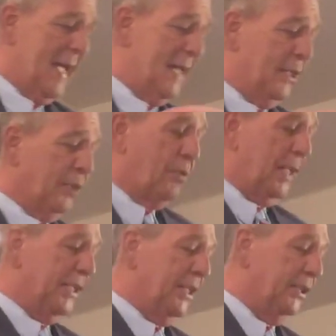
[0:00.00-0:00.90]
And the
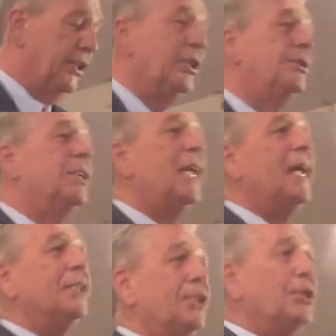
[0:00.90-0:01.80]
question to you
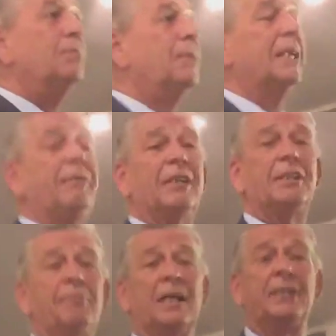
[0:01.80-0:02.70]
today, do you believe
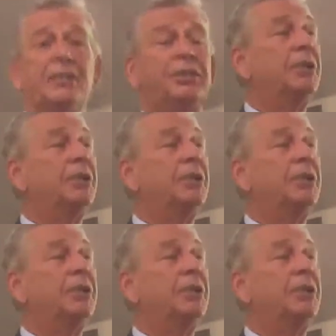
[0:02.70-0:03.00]
this message?